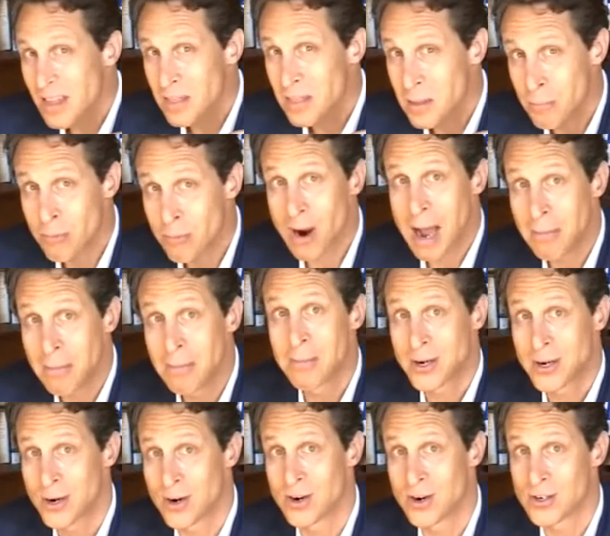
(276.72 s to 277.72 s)
The problem
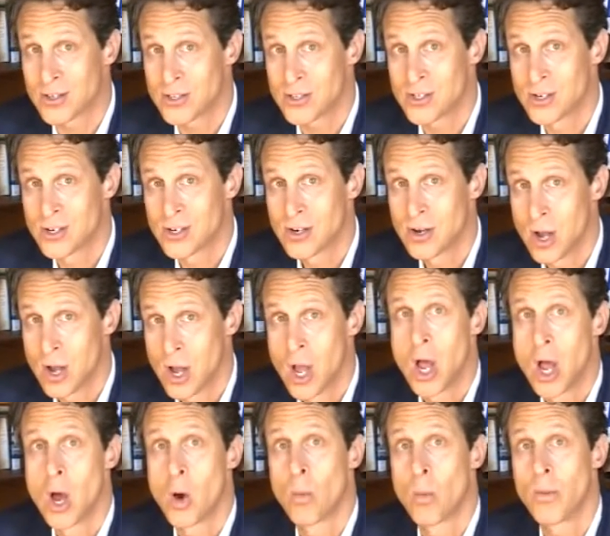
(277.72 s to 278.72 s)
occurs
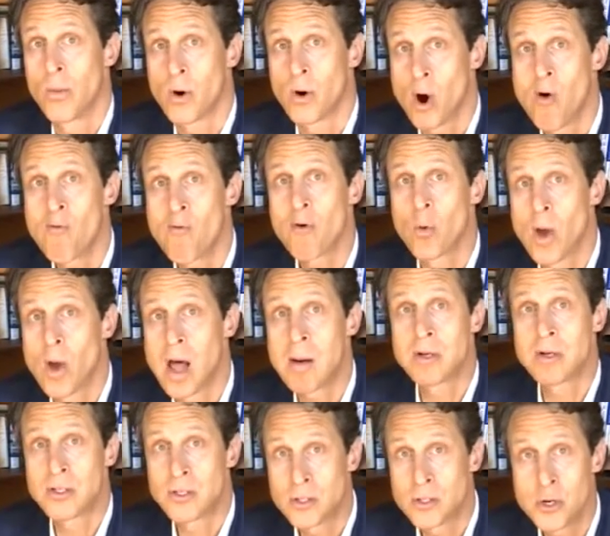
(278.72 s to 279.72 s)
when we're
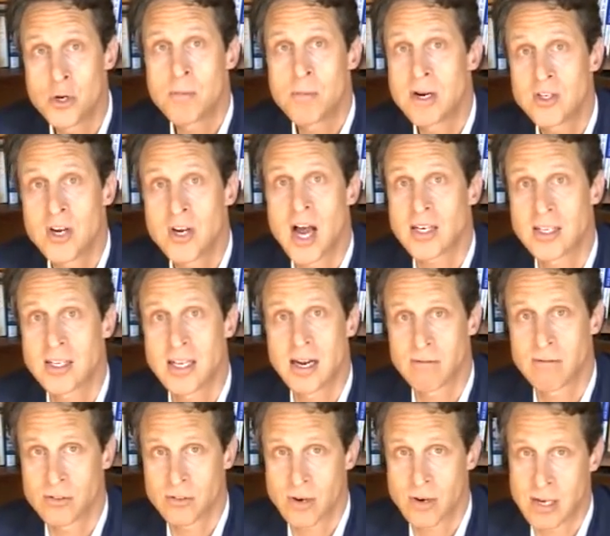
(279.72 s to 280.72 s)
overwhelmed with too much
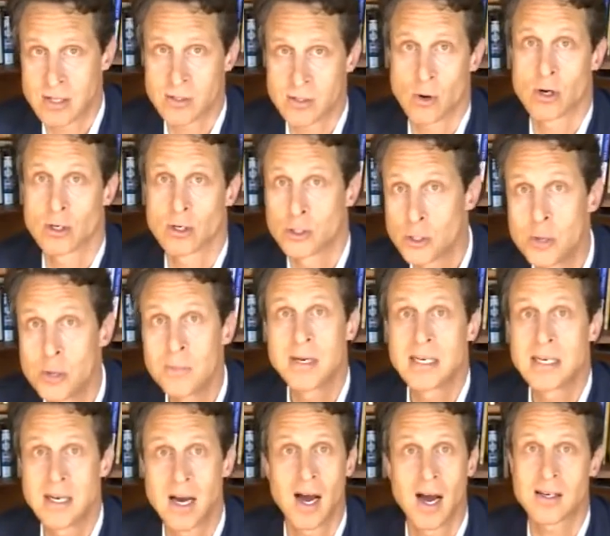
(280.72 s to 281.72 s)
oxidative stress or too
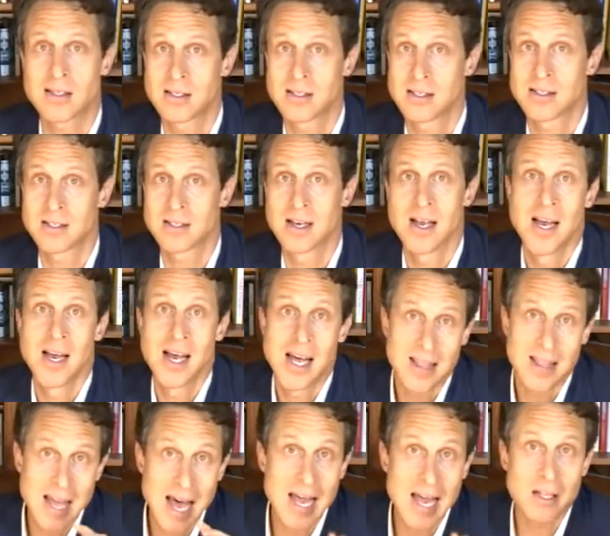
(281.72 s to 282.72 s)
many toxins.
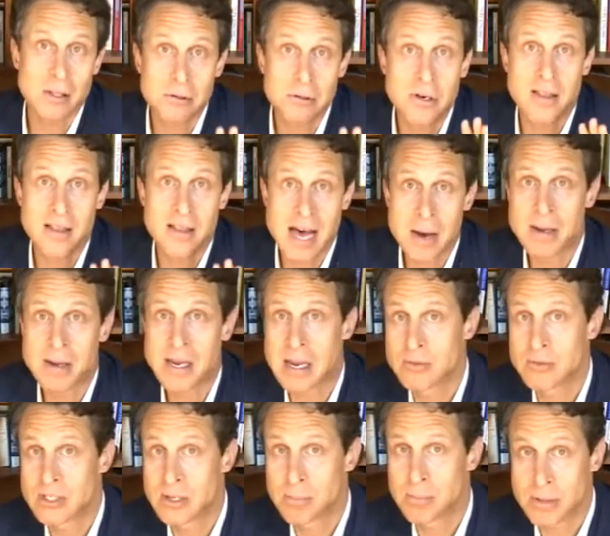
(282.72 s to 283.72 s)
Then glutathione
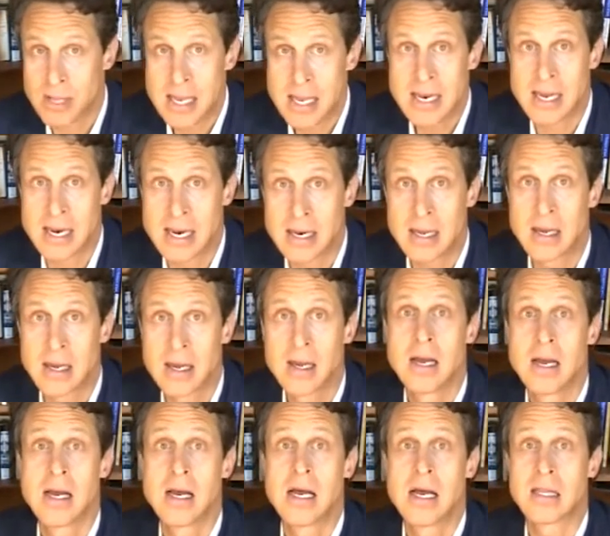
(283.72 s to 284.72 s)
becomes depleted,
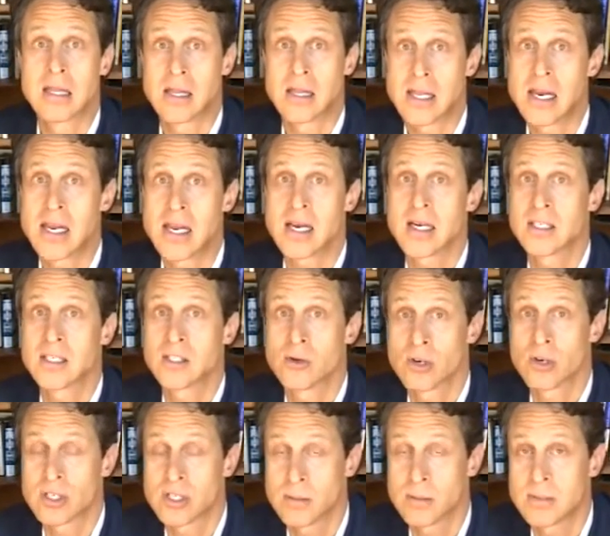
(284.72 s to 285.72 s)
leading us
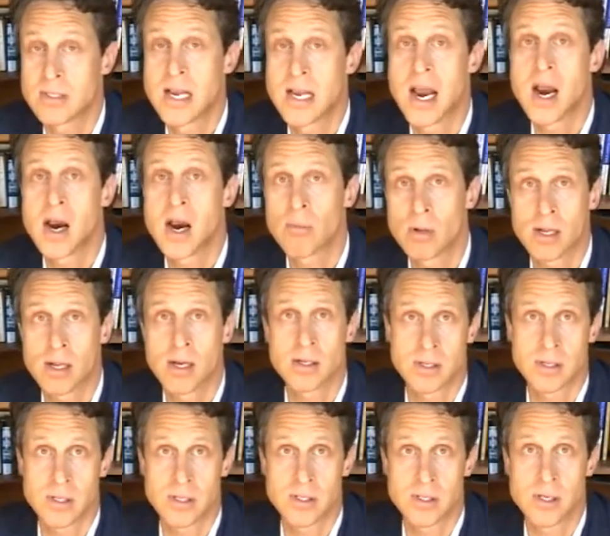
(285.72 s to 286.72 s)
towards some terrible
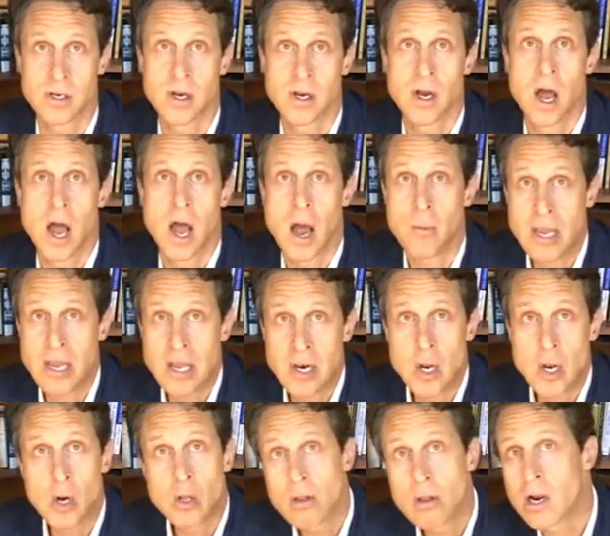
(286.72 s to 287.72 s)
illness. And we
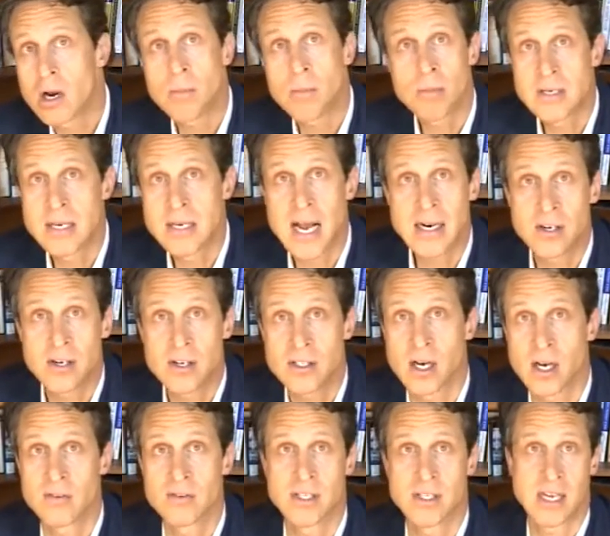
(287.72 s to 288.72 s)
can no longer protect
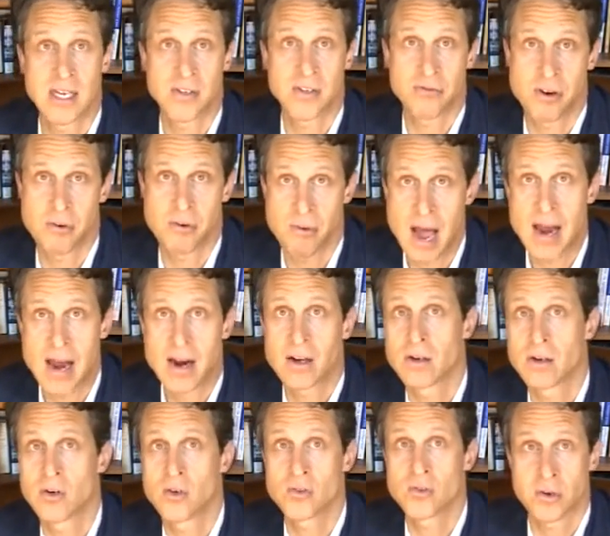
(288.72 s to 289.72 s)
ourselves against free
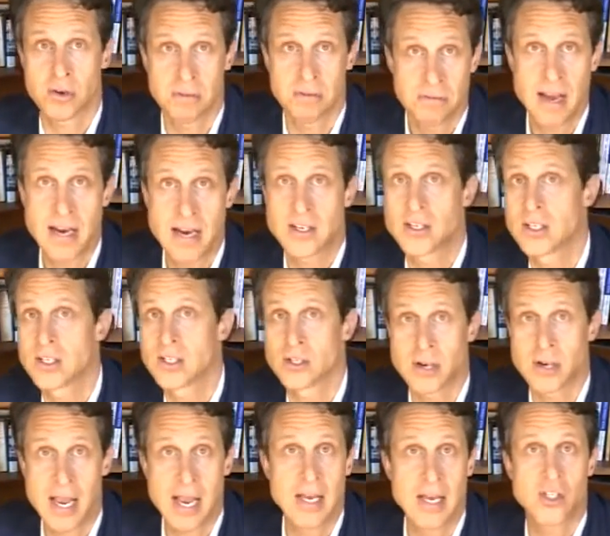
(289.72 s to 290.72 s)
radicals or infections
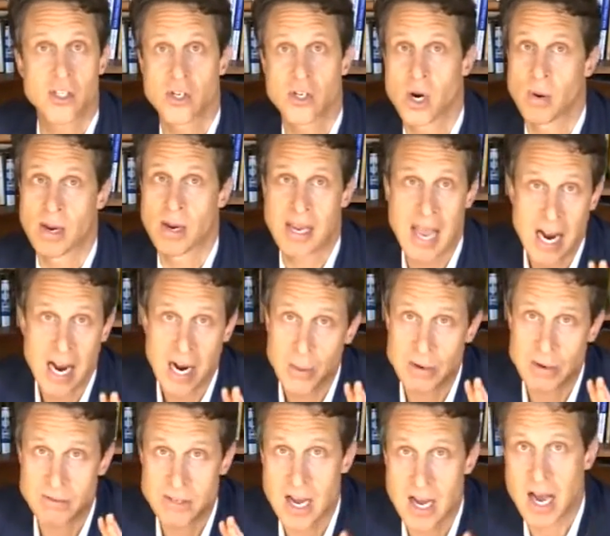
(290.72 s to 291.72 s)
or cancer, and we can't get
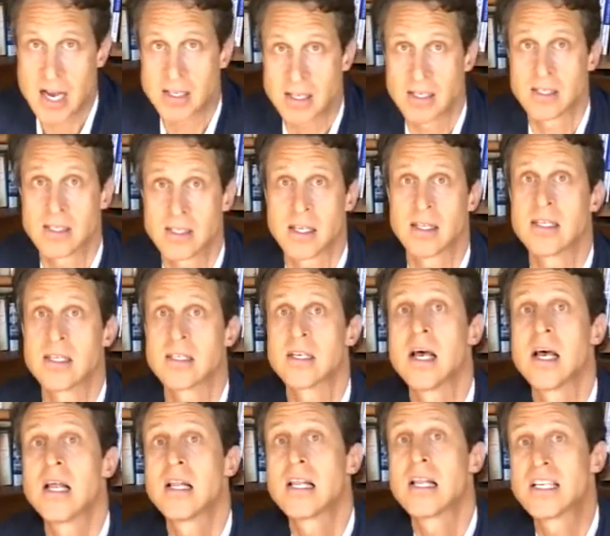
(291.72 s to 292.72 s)
rid of toxins, and this
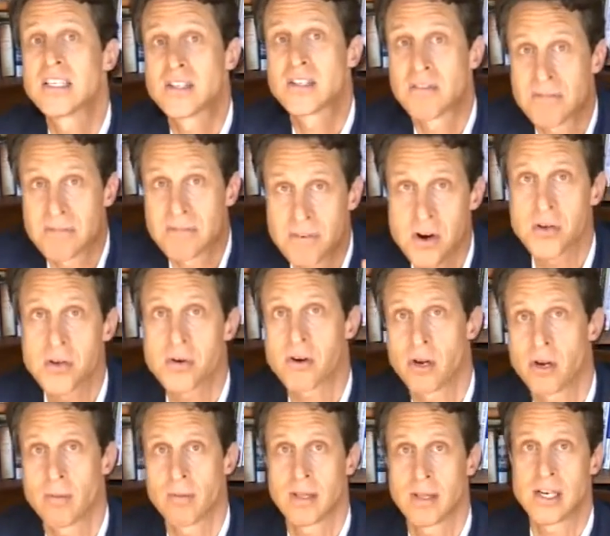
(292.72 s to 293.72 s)
leads to further
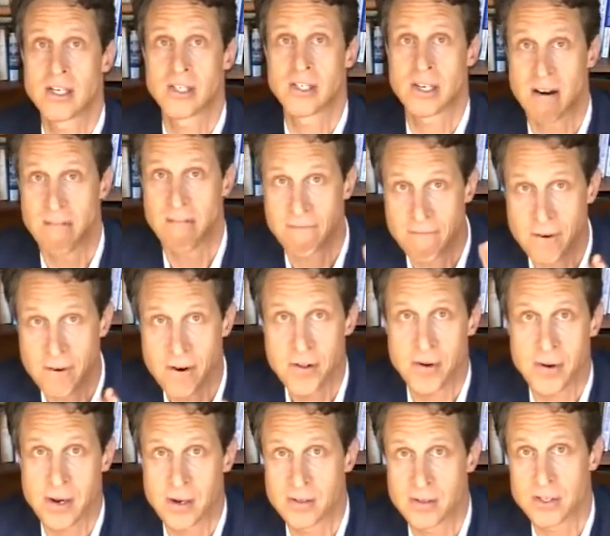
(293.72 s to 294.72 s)
accumulation and
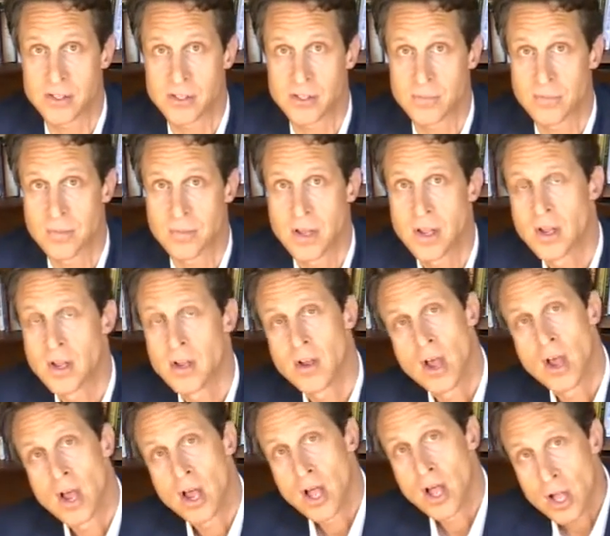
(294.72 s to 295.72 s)
further illness.
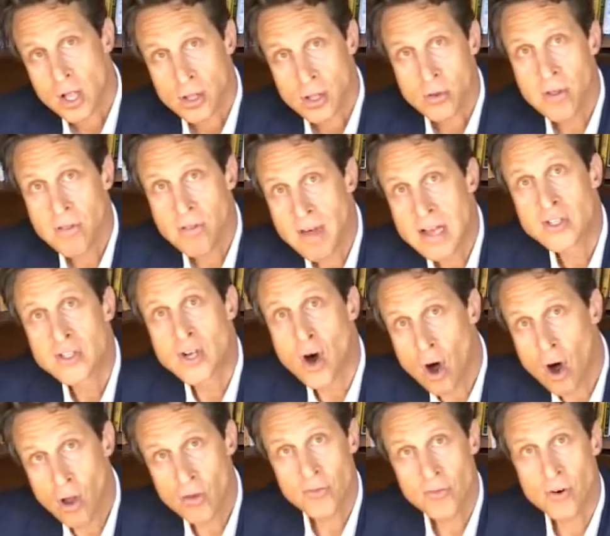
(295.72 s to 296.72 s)
Glutathione is
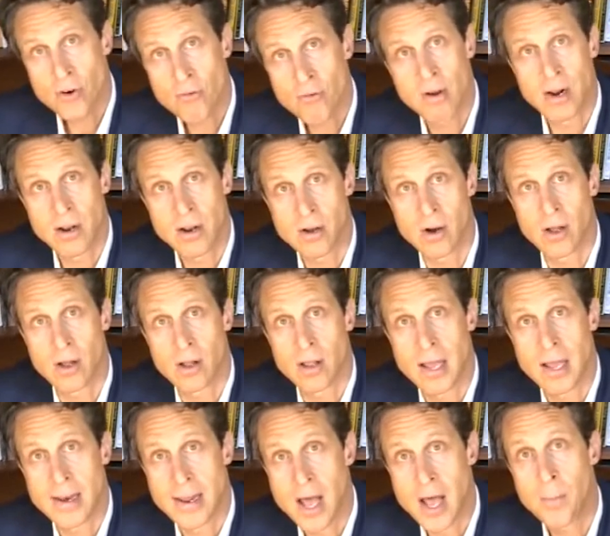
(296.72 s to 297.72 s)
also critical
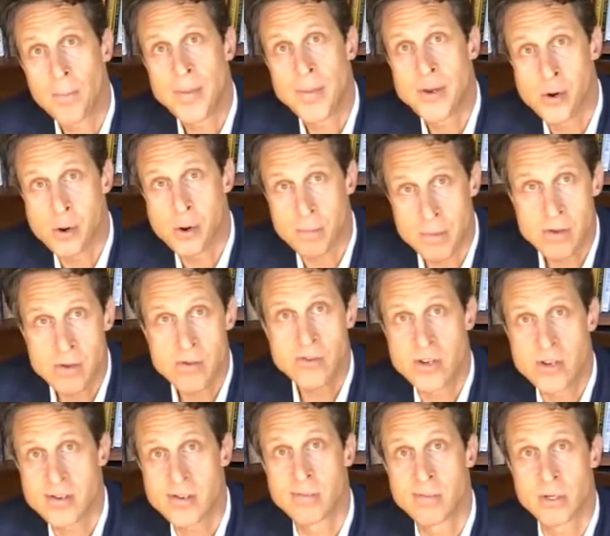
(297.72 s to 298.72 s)
in helping your immune
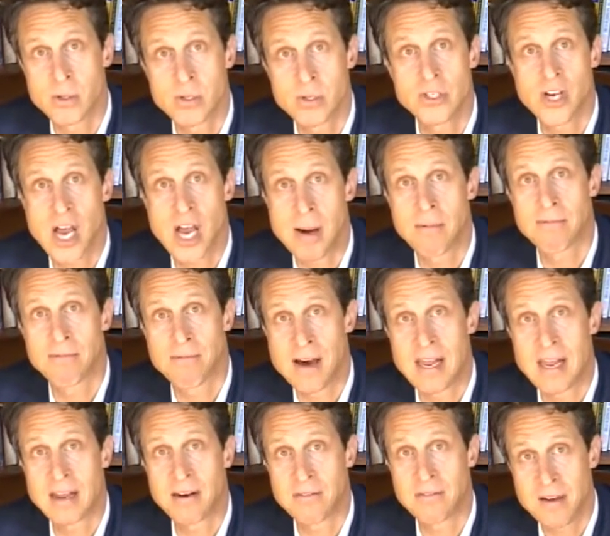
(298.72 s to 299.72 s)
system do its job of
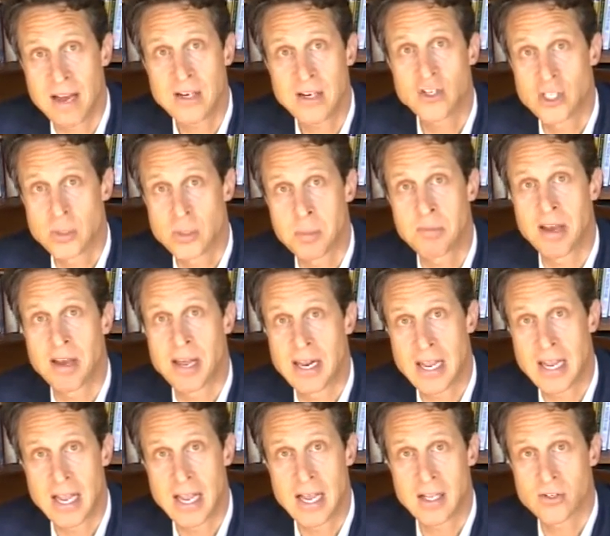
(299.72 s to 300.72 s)
fighting infections and
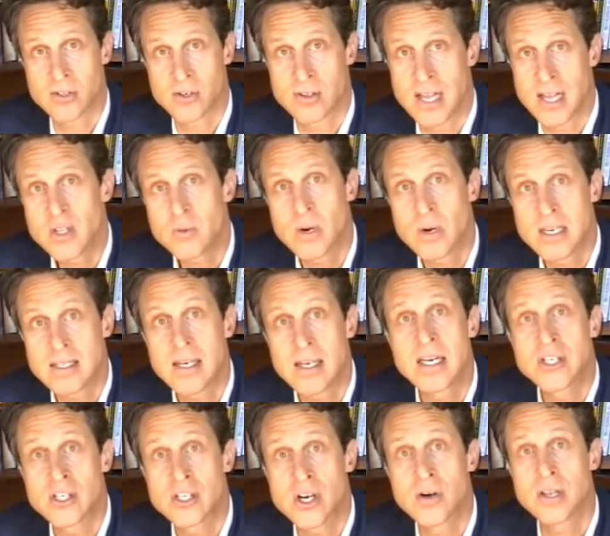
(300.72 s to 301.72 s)
preventing cancer, and that's why
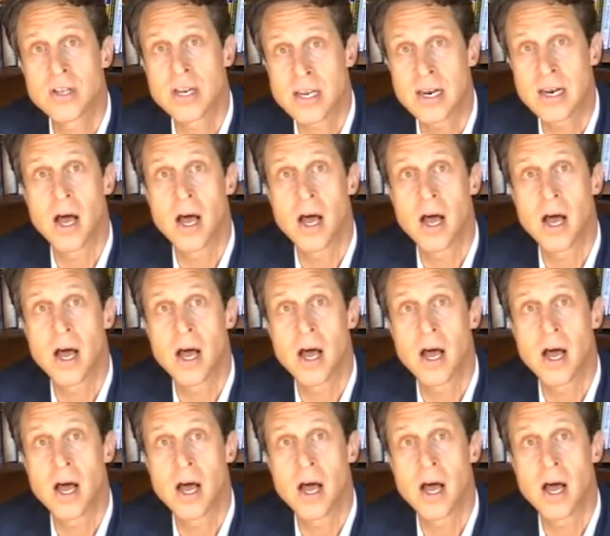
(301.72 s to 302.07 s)
studies show that it can